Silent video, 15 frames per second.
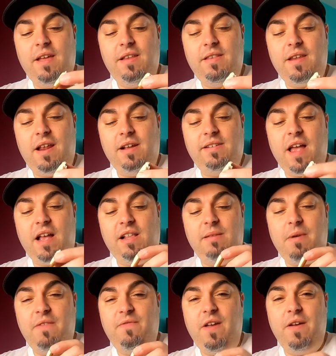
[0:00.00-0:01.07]
not exactly
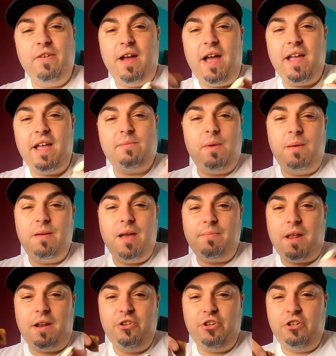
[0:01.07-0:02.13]
my favorite. I guess maybe I'm
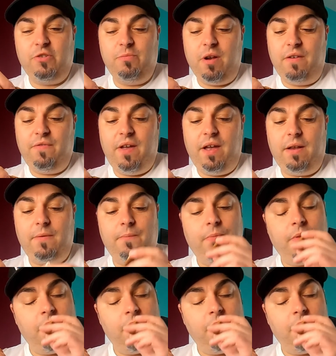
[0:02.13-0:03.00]
not a gingerbread fan.